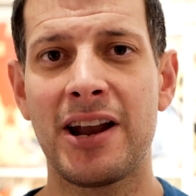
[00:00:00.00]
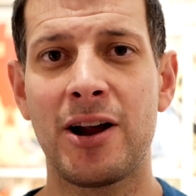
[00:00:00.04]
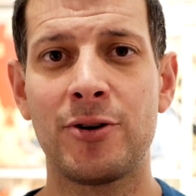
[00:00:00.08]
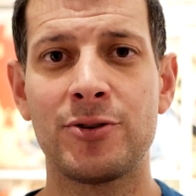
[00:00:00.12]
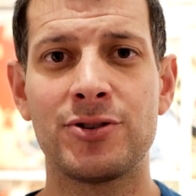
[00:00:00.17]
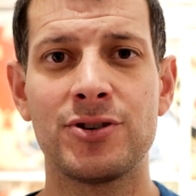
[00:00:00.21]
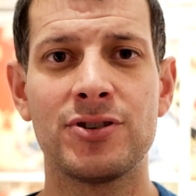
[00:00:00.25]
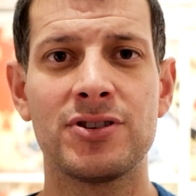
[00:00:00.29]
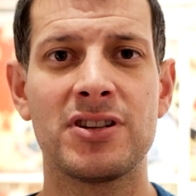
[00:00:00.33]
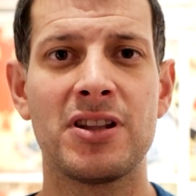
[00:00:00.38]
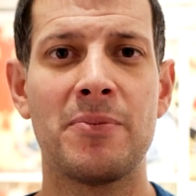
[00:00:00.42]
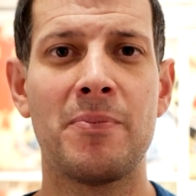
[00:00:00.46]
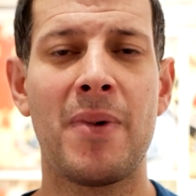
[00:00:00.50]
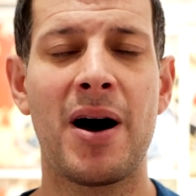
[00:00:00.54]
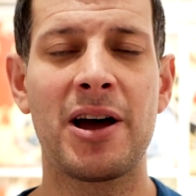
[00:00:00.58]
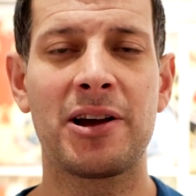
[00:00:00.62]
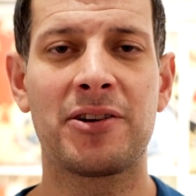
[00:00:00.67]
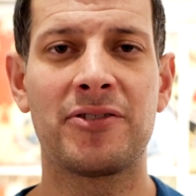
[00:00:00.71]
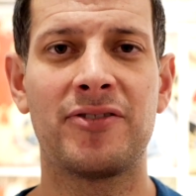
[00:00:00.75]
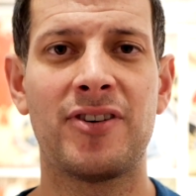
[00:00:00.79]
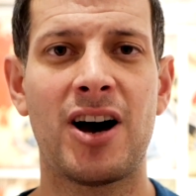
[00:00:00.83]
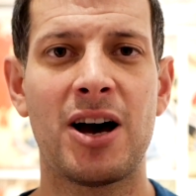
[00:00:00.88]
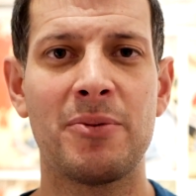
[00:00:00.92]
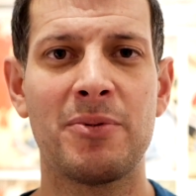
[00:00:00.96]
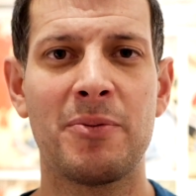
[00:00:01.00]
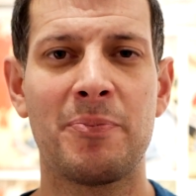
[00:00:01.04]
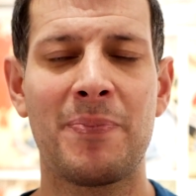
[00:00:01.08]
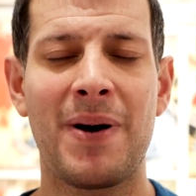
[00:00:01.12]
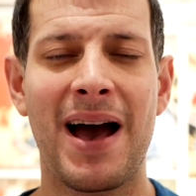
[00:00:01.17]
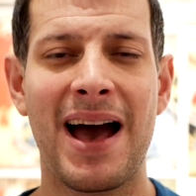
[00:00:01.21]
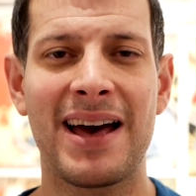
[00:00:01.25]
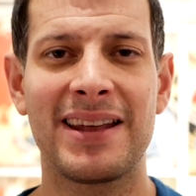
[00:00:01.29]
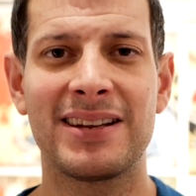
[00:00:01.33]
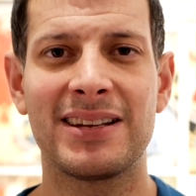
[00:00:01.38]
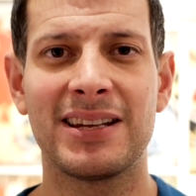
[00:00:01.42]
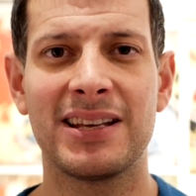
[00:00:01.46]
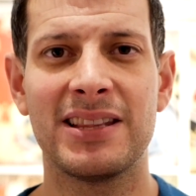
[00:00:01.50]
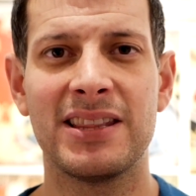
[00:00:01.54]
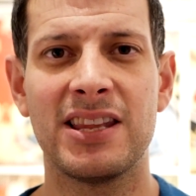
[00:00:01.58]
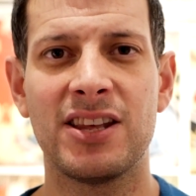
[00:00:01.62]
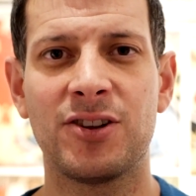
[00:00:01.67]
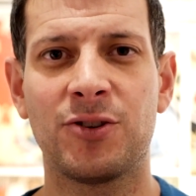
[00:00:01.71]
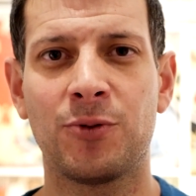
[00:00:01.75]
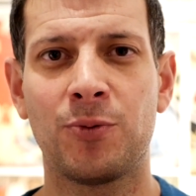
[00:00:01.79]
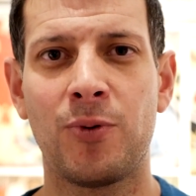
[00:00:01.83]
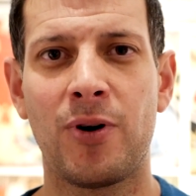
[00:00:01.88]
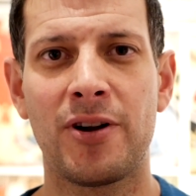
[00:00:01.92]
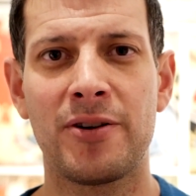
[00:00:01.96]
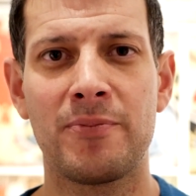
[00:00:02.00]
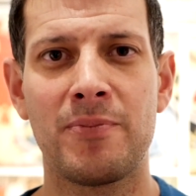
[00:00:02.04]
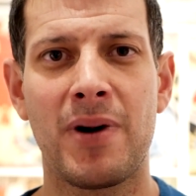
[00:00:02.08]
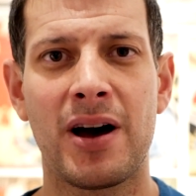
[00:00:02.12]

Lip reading: I was using a microfiber pad in this one.